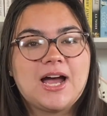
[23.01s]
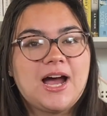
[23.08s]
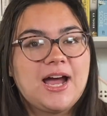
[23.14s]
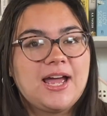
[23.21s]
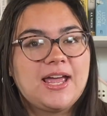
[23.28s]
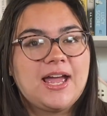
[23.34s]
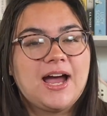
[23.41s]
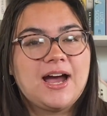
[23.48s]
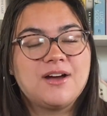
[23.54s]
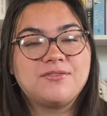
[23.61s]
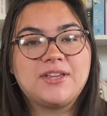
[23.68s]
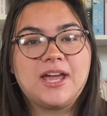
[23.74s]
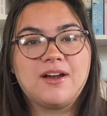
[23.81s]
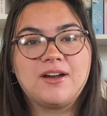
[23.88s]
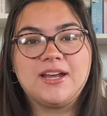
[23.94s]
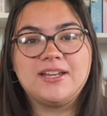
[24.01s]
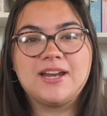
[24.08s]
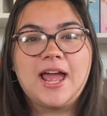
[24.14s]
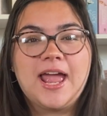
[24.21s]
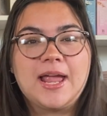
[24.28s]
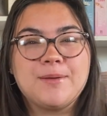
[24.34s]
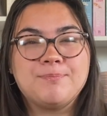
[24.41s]
I have carried
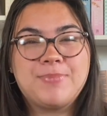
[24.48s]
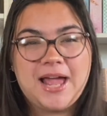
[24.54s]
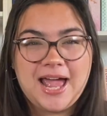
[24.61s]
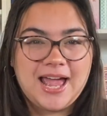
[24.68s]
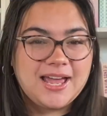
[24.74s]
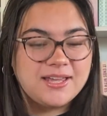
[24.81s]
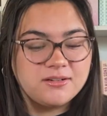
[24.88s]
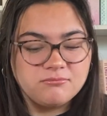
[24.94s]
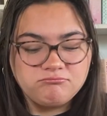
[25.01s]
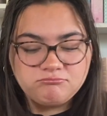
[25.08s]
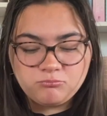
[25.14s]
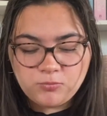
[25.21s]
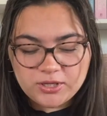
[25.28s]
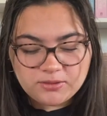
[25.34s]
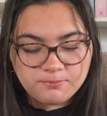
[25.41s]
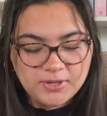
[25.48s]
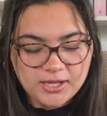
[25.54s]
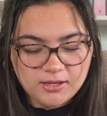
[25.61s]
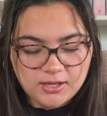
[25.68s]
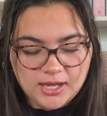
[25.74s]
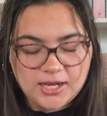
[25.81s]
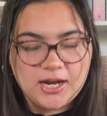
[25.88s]
a pen with
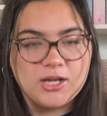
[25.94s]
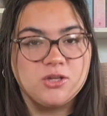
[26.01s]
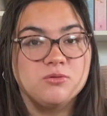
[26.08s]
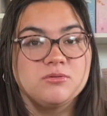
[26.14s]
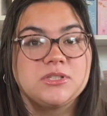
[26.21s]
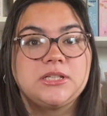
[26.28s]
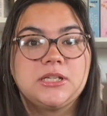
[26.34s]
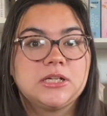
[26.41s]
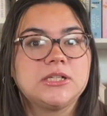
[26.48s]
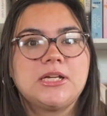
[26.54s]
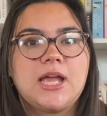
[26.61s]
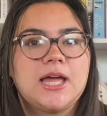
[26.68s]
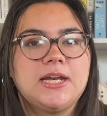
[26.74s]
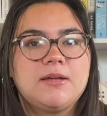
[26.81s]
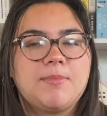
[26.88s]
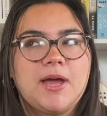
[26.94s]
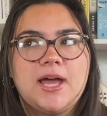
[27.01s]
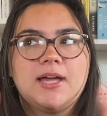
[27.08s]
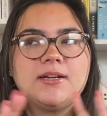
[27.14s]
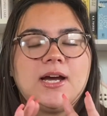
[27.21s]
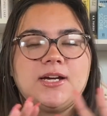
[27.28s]
me and I use literally any pen.